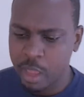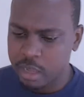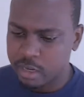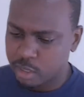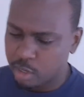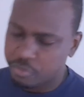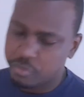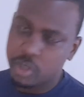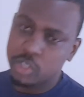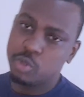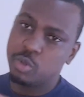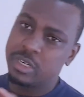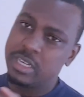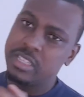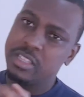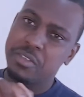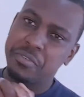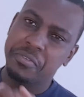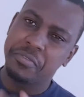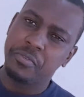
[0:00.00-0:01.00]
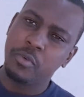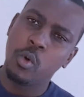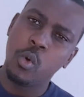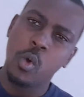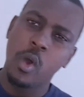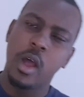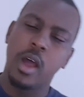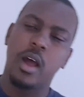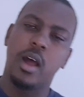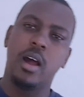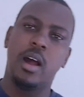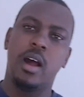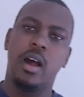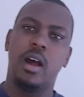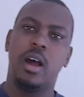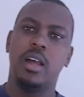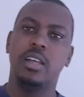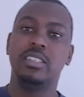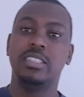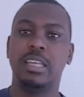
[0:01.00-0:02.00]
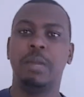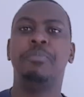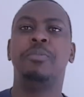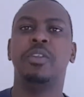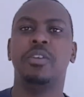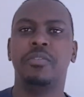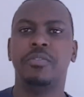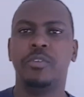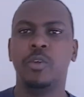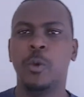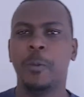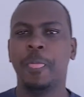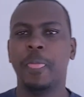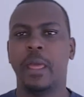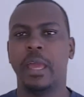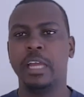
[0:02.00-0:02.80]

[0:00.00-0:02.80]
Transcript: Now, if you want to read the full in-depth review,